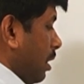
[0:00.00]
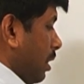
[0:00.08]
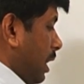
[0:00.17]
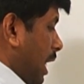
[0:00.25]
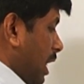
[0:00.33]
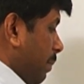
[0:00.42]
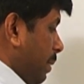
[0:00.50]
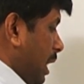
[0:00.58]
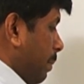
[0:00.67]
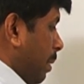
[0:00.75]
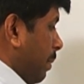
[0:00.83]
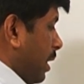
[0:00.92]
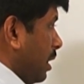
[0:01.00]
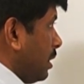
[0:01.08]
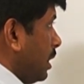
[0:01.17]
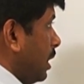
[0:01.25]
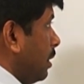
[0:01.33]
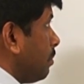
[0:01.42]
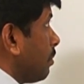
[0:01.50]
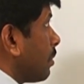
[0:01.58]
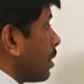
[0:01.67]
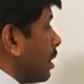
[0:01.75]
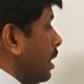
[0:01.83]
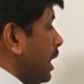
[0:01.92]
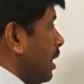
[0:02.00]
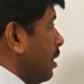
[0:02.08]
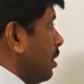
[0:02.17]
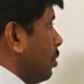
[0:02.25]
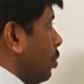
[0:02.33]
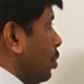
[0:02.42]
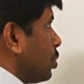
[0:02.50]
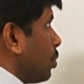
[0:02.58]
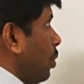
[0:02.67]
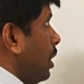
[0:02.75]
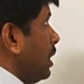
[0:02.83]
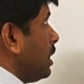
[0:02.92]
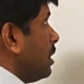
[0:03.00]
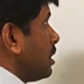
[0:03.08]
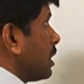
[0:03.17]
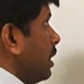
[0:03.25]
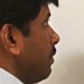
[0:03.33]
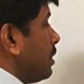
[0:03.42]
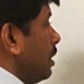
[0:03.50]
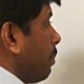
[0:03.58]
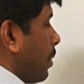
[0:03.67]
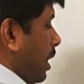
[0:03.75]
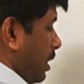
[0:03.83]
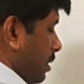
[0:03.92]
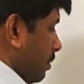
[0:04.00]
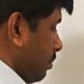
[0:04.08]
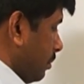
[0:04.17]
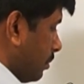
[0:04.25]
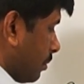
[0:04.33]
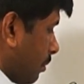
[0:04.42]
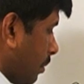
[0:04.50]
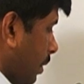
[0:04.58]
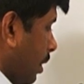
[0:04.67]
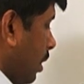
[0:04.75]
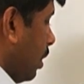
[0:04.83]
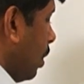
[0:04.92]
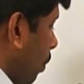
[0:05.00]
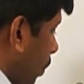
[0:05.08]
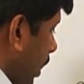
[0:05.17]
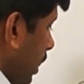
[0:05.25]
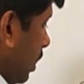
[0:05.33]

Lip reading: that minimum energy, then those collisions gives the products. What